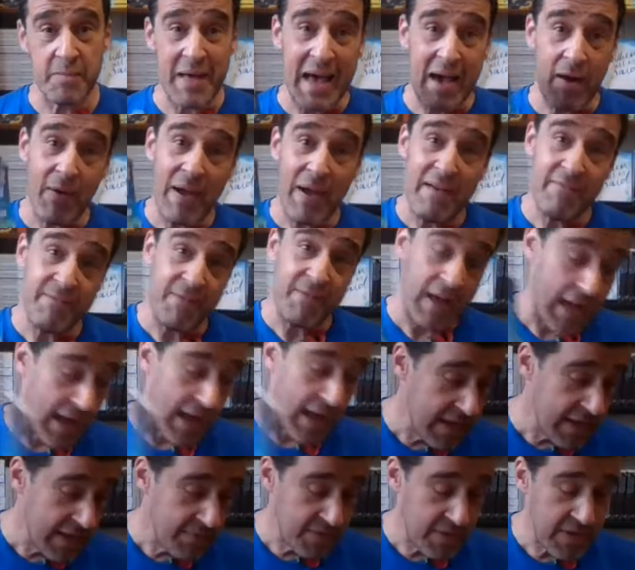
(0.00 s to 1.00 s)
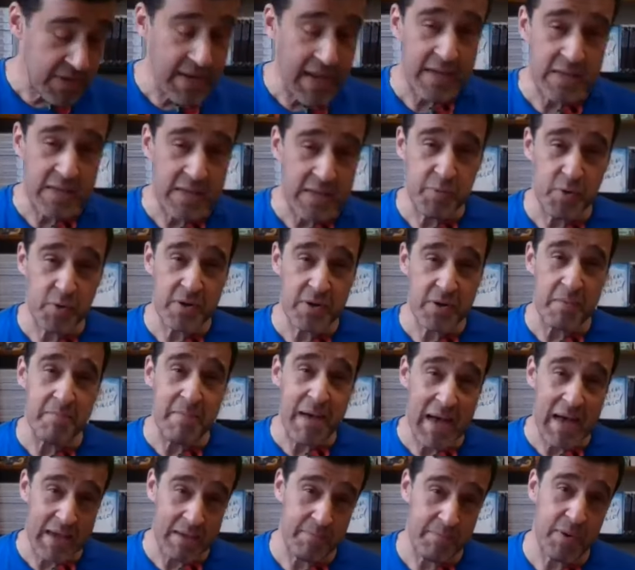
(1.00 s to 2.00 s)
However, the next book I
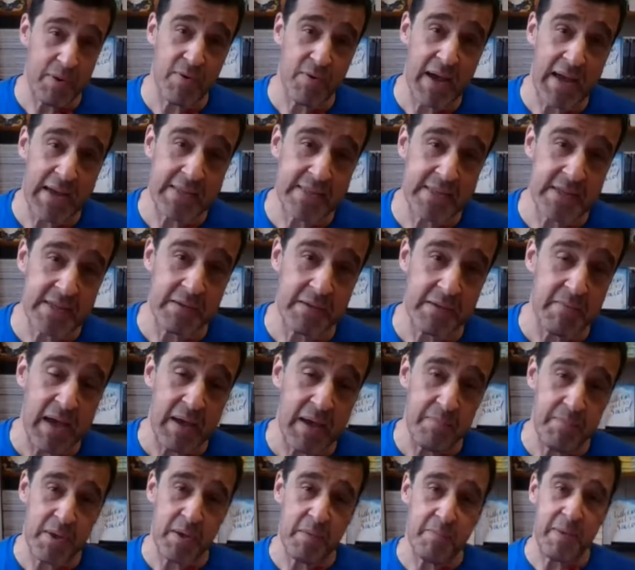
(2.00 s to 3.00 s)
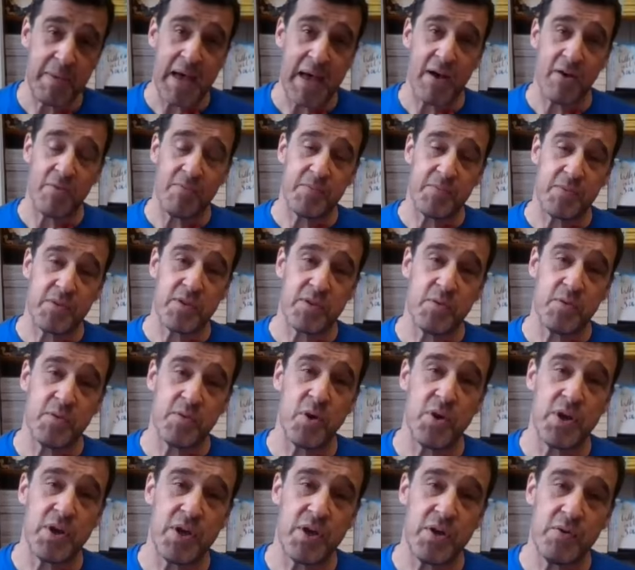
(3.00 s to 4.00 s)
might be writing might be about
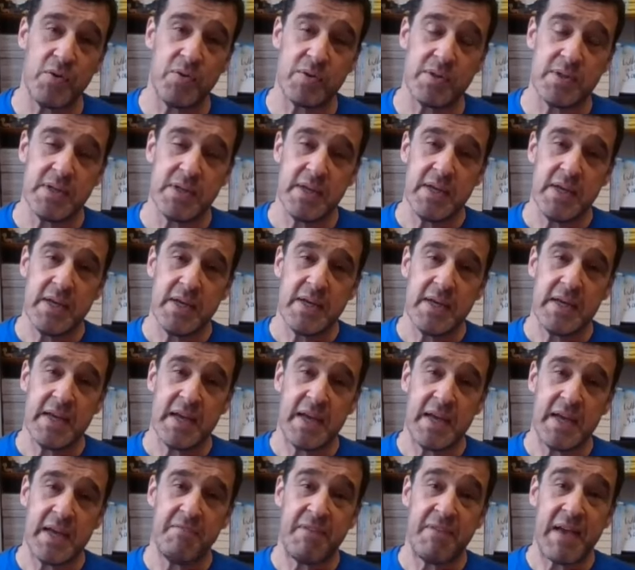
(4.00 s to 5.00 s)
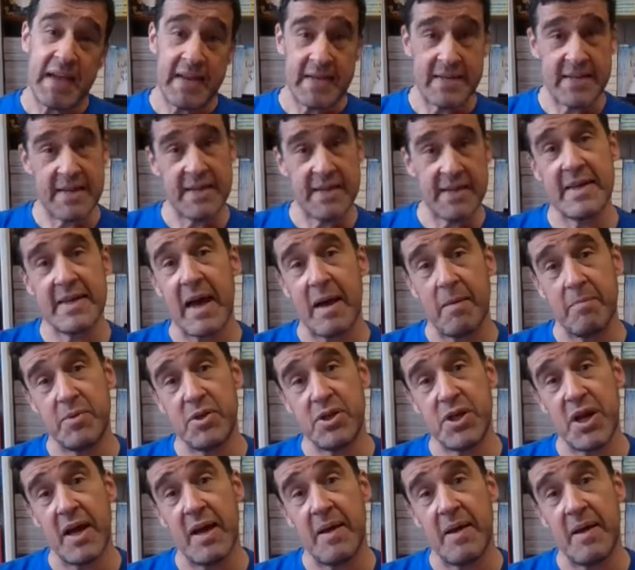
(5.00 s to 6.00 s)
someone who's evading
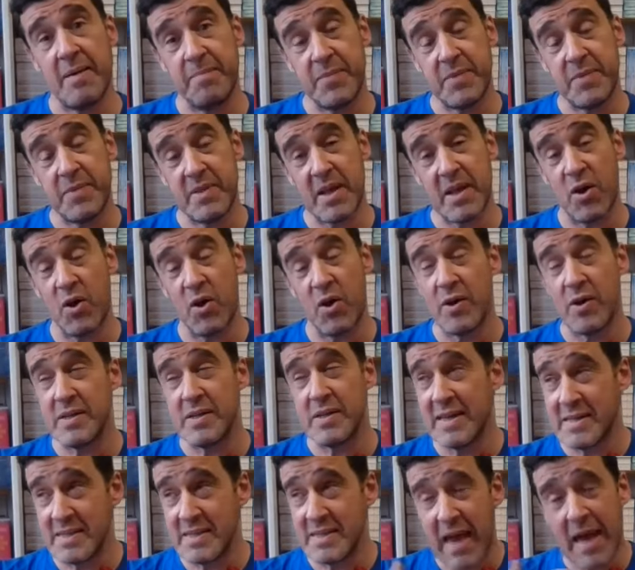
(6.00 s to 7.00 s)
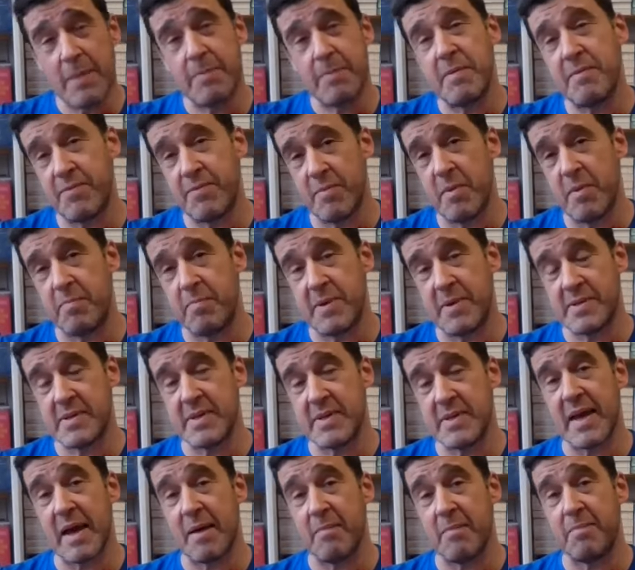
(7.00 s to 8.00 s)
capture or escaping from a
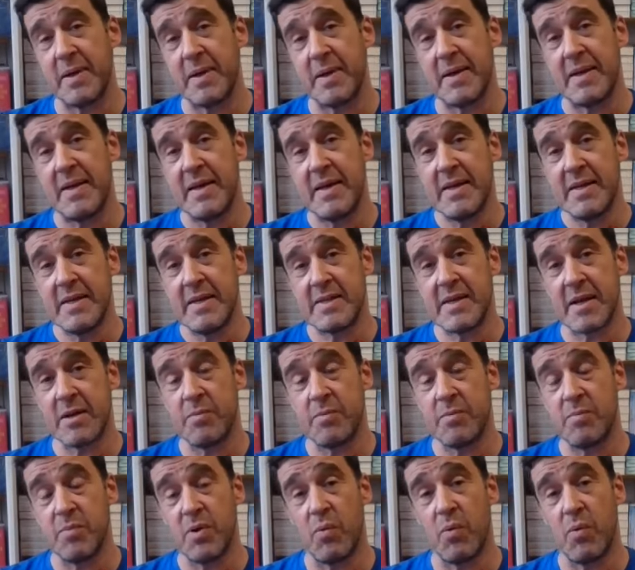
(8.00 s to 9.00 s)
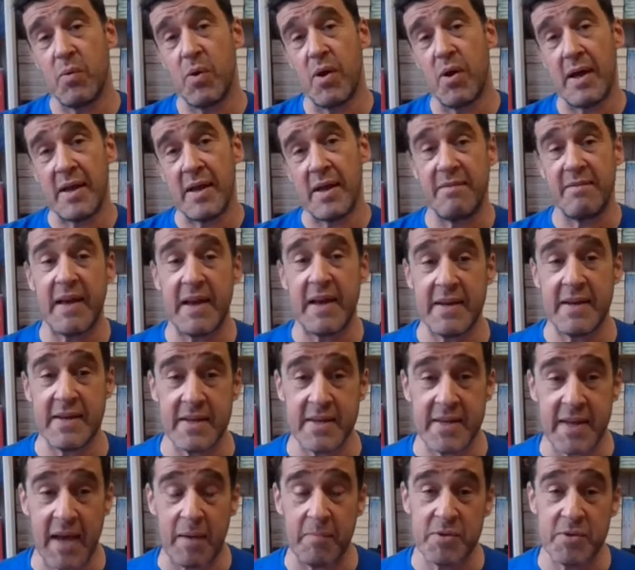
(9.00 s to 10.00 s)
prison camp in Second World War and
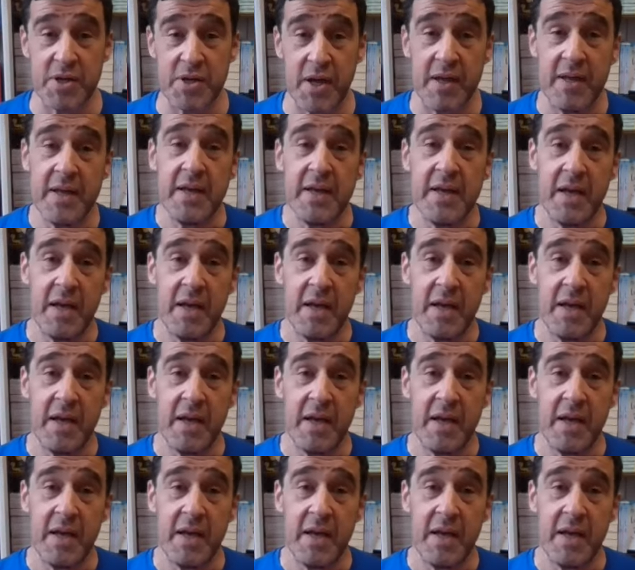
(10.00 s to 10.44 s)
evading capture.